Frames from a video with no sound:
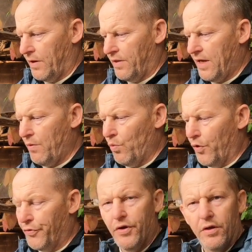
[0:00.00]
That
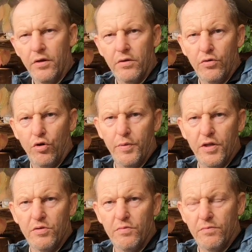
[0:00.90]
one
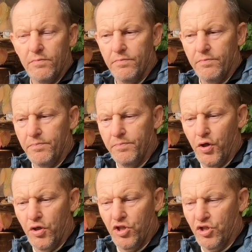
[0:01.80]
nobody's
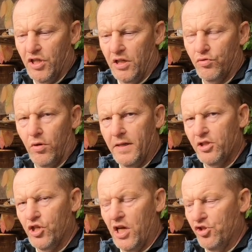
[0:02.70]
purchased yet, so I might
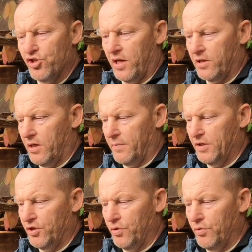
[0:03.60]
change that. I
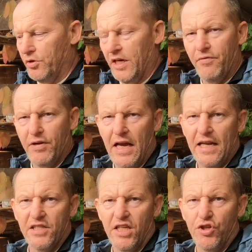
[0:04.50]
might do keyring
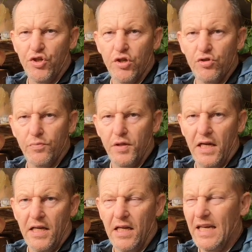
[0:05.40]
and t-shirt, something
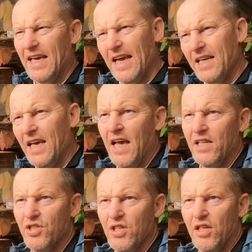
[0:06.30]
like that. Again,
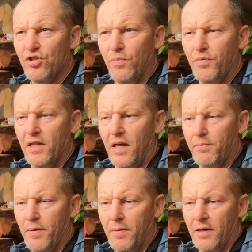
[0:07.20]
it's something
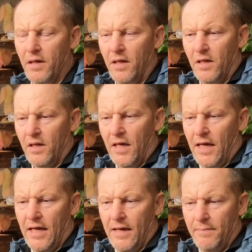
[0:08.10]
that people
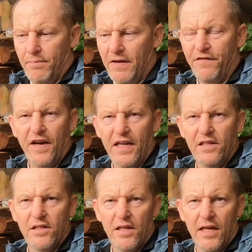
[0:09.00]
might find